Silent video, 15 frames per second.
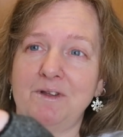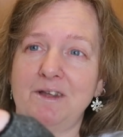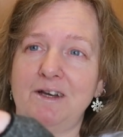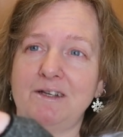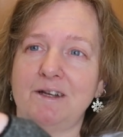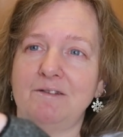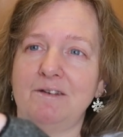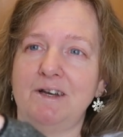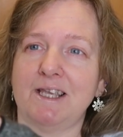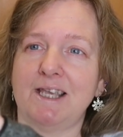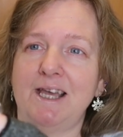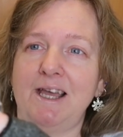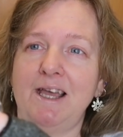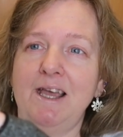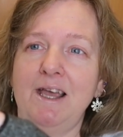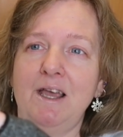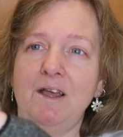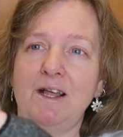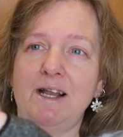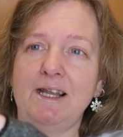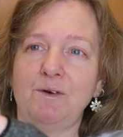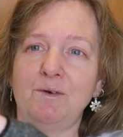one I don't like yet.
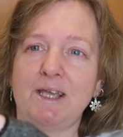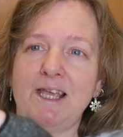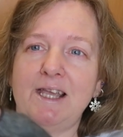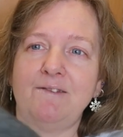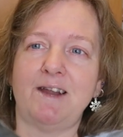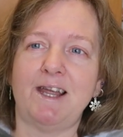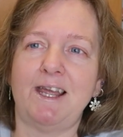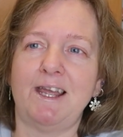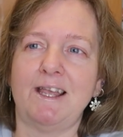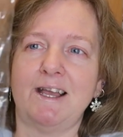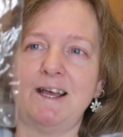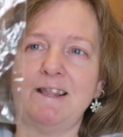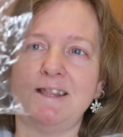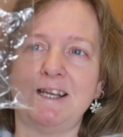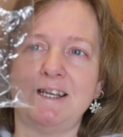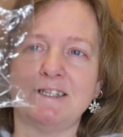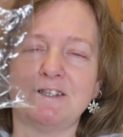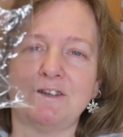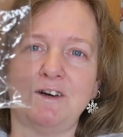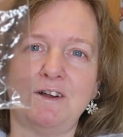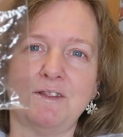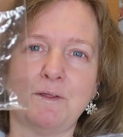Little key ring, and then it's
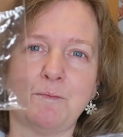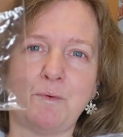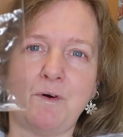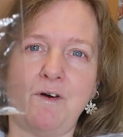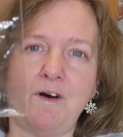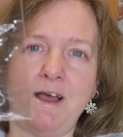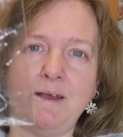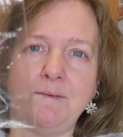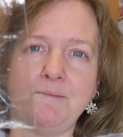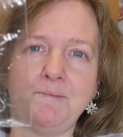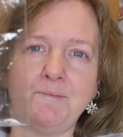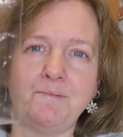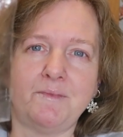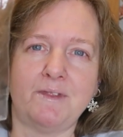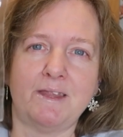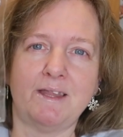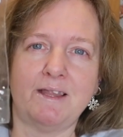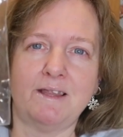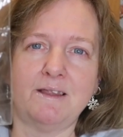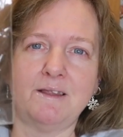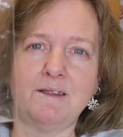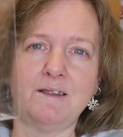got the Prime
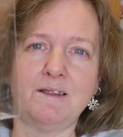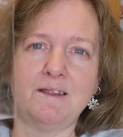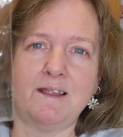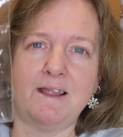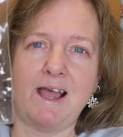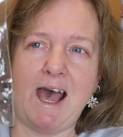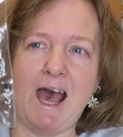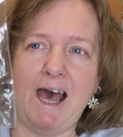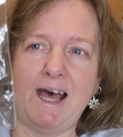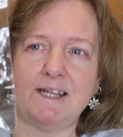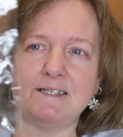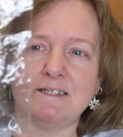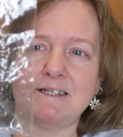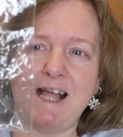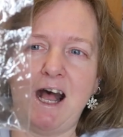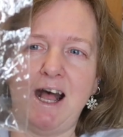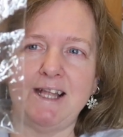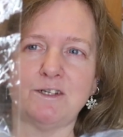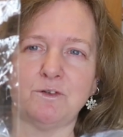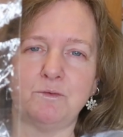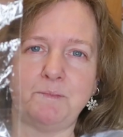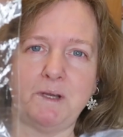
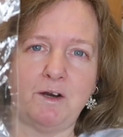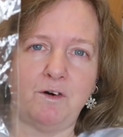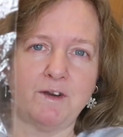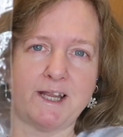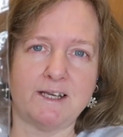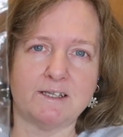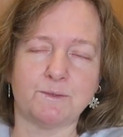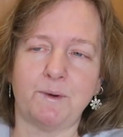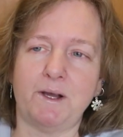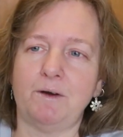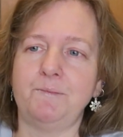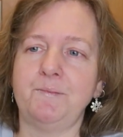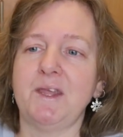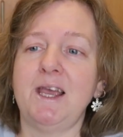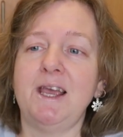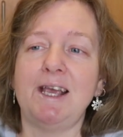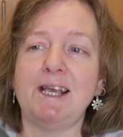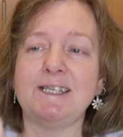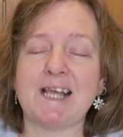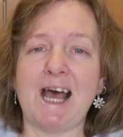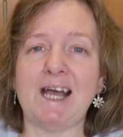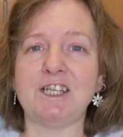handle bit on it as well.
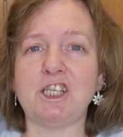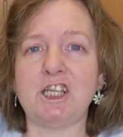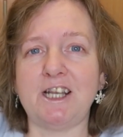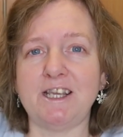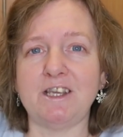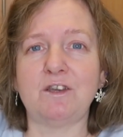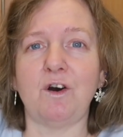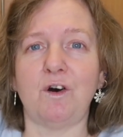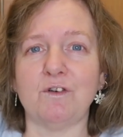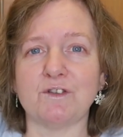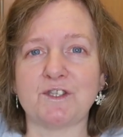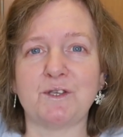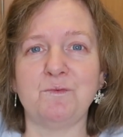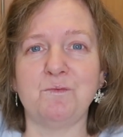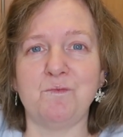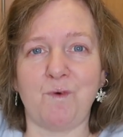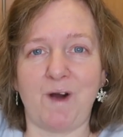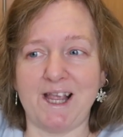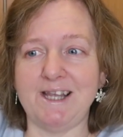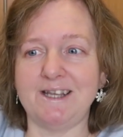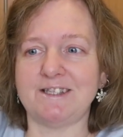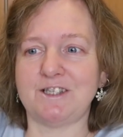It's actually got some
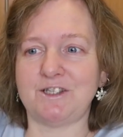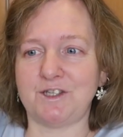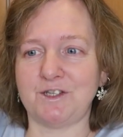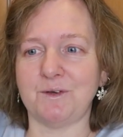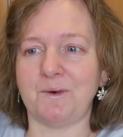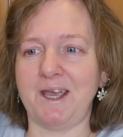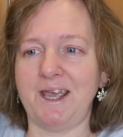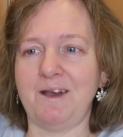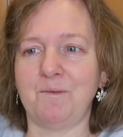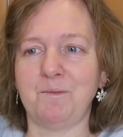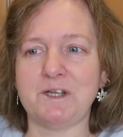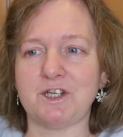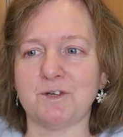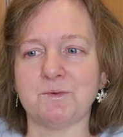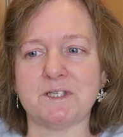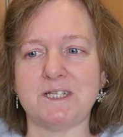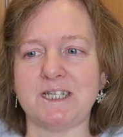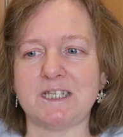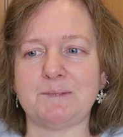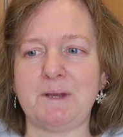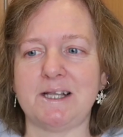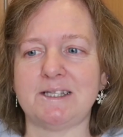weight to it, which I wasn't
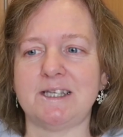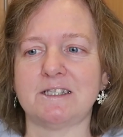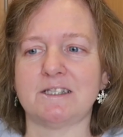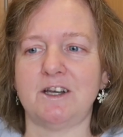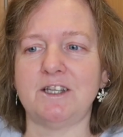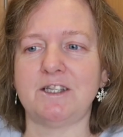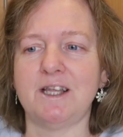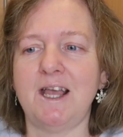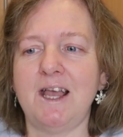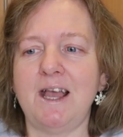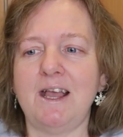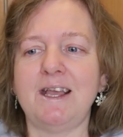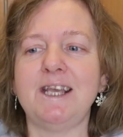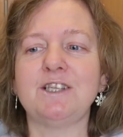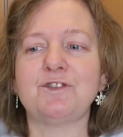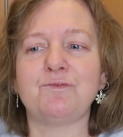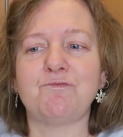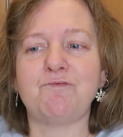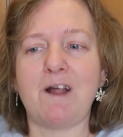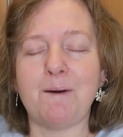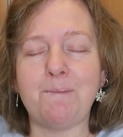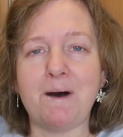expecting. So it's
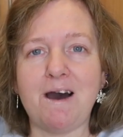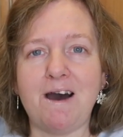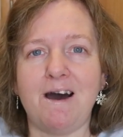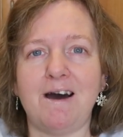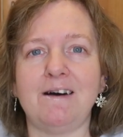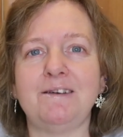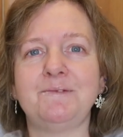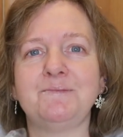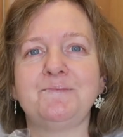rubber.